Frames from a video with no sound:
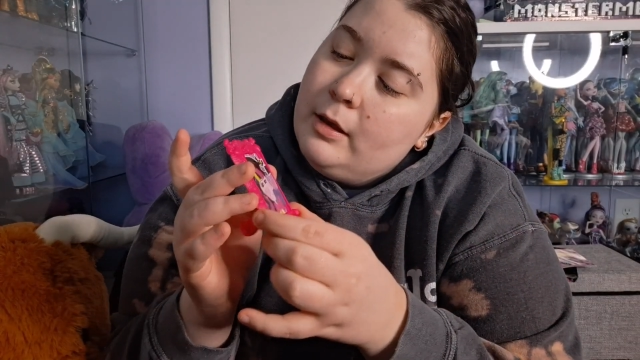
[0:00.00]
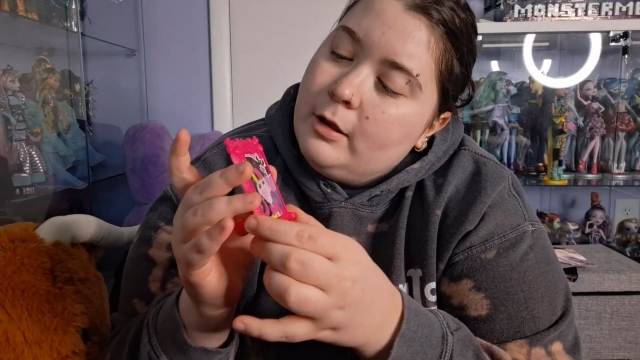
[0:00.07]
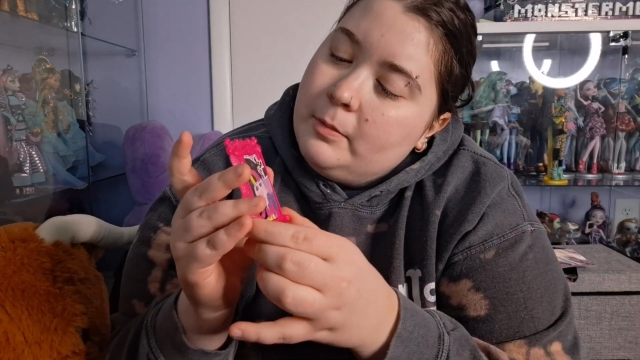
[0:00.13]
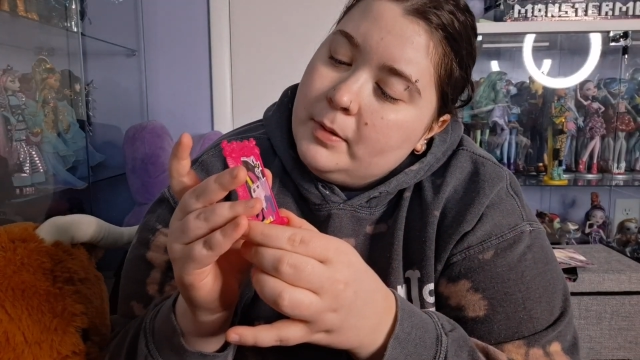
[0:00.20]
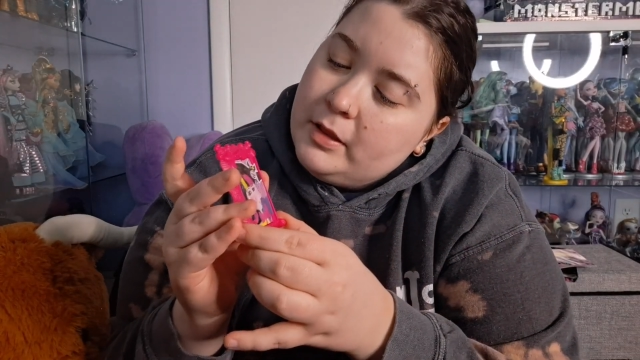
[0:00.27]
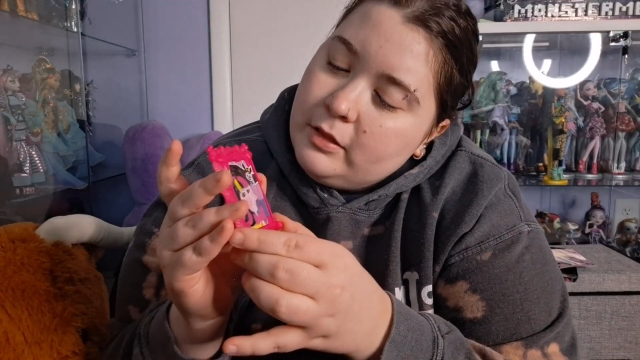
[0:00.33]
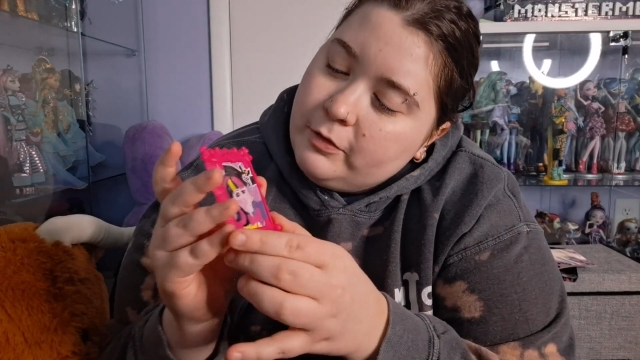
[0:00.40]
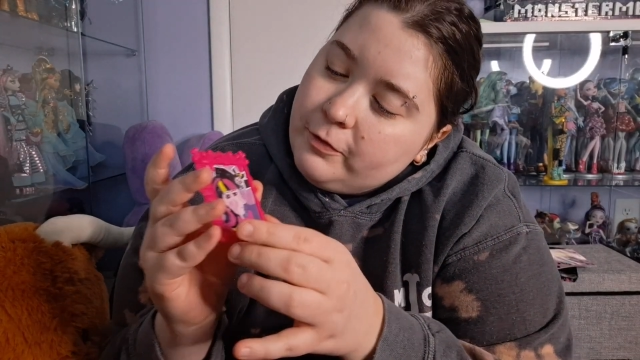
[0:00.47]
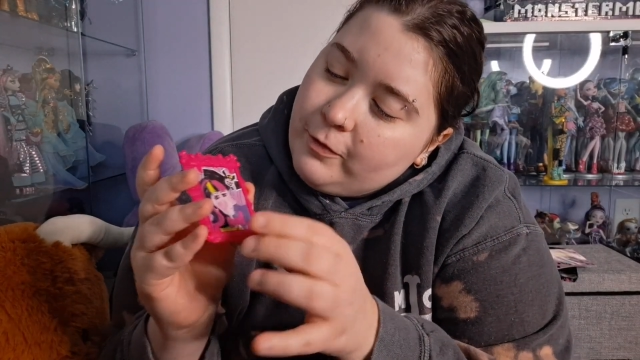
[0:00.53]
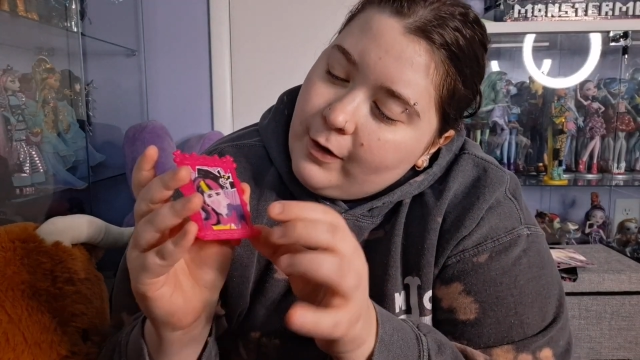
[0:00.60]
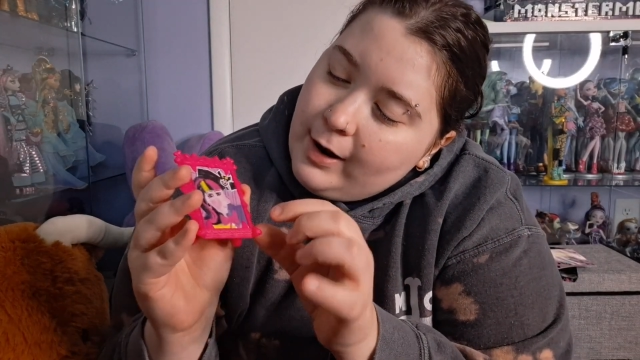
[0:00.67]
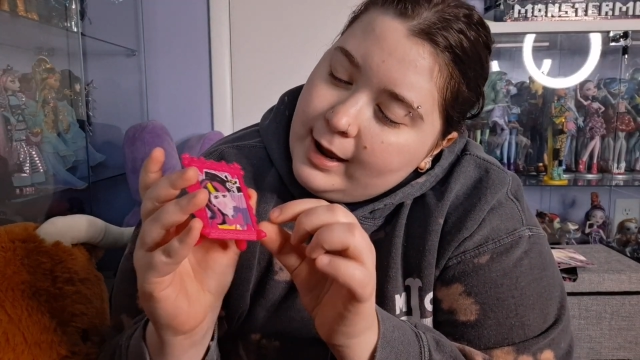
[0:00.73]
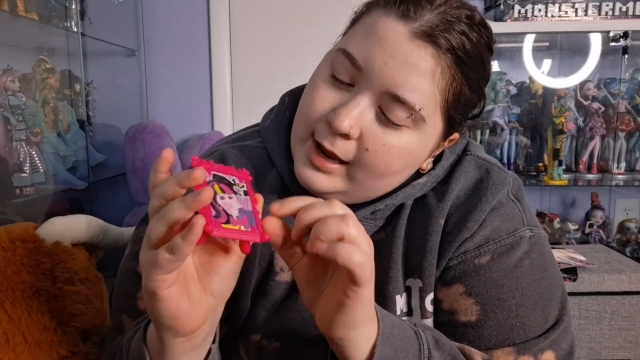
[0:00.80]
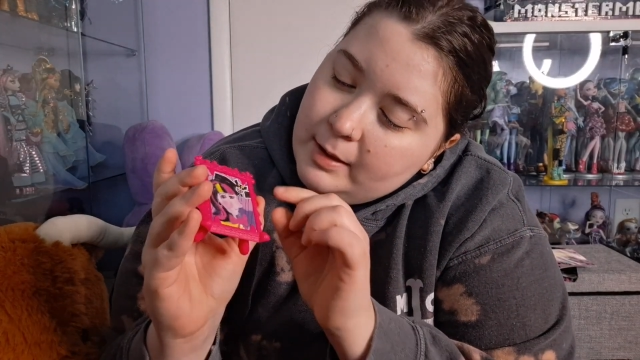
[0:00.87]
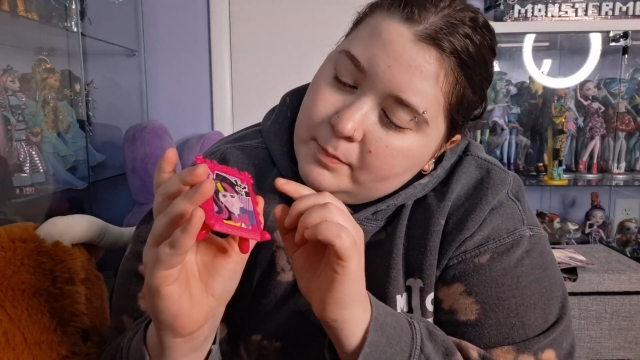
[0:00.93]
But the
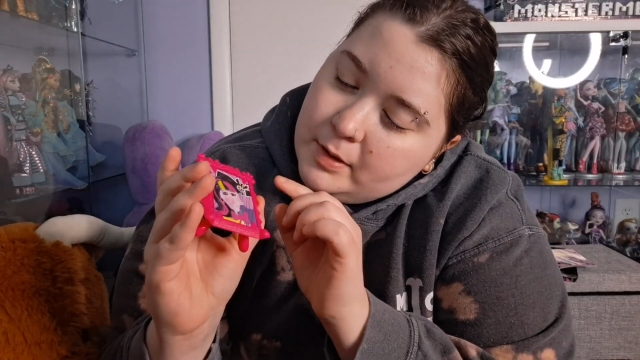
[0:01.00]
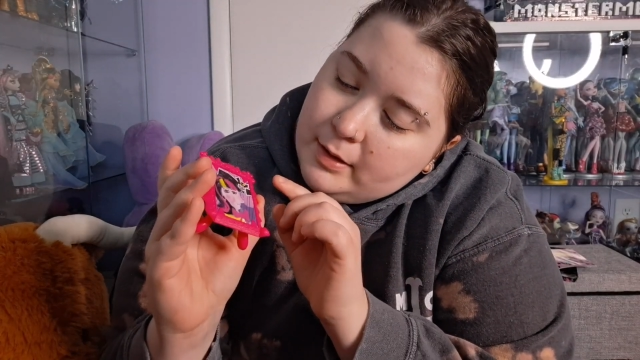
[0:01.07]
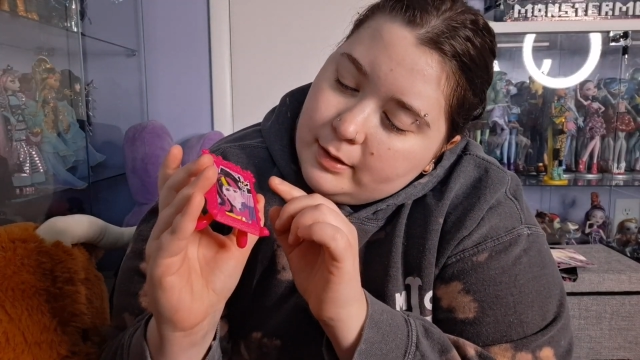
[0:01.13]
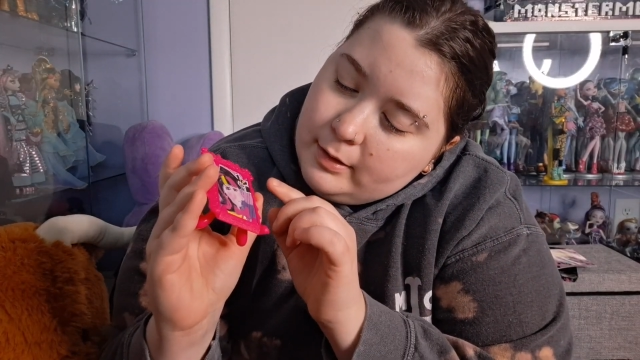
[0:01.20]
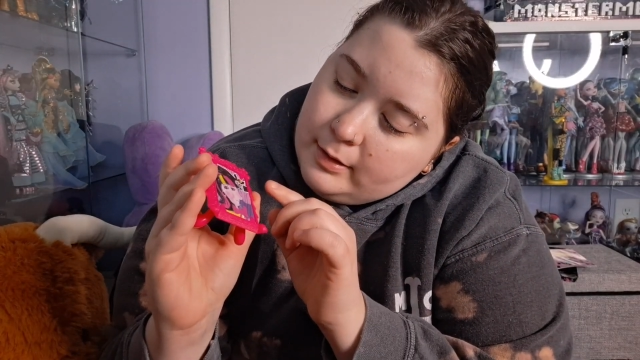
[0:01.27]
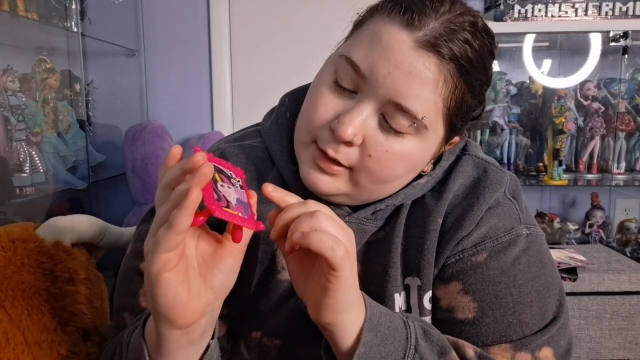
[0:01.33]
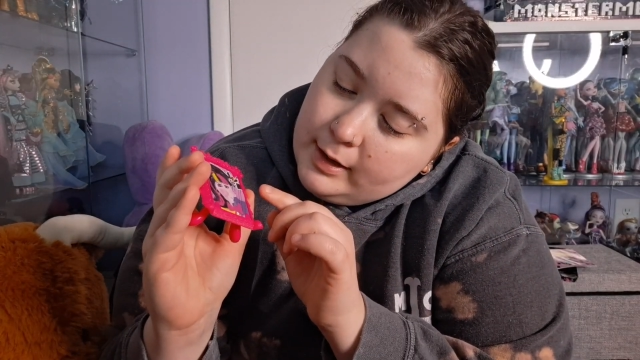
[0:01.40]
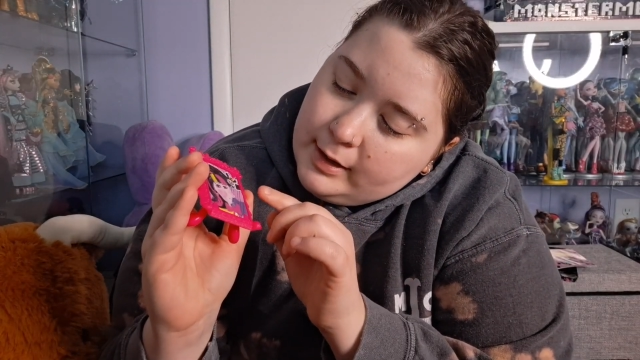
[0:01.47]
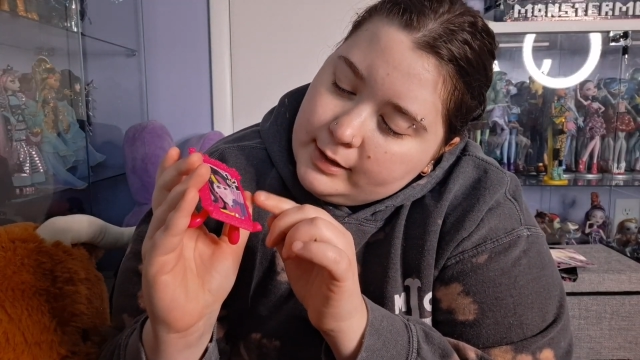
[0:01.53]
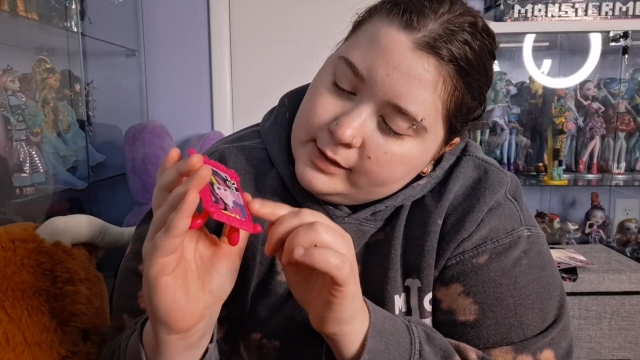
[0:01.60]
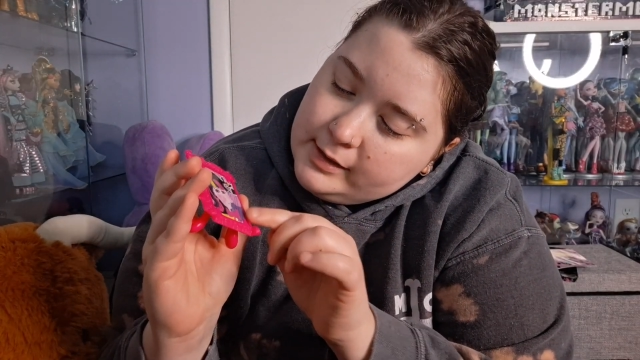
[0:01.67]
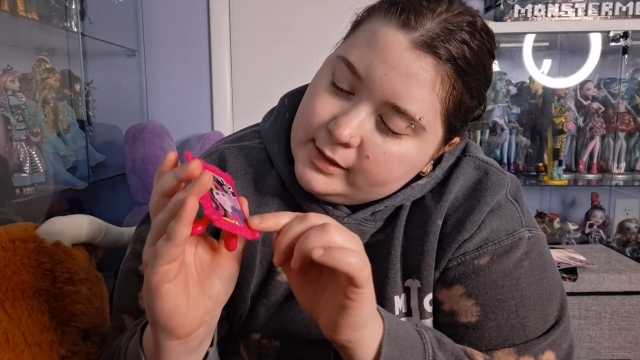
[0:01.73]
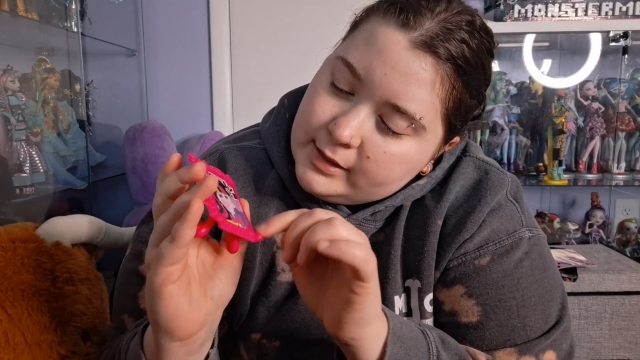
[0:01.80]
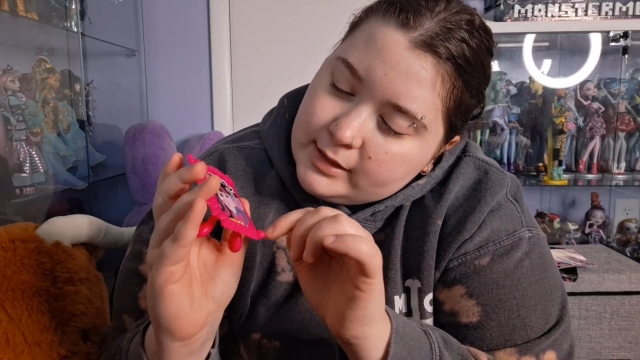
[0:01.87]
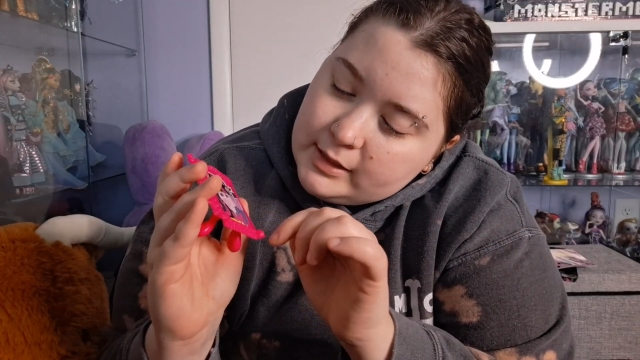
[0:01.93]
frame
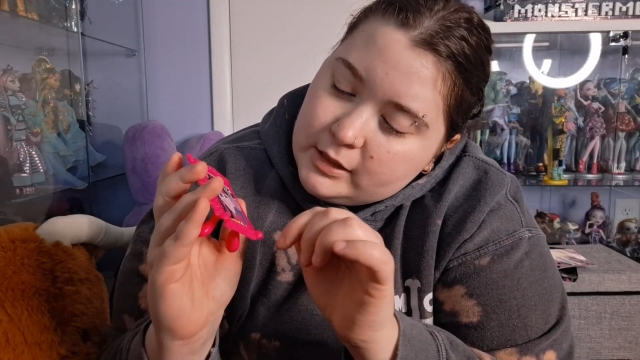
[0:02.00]
is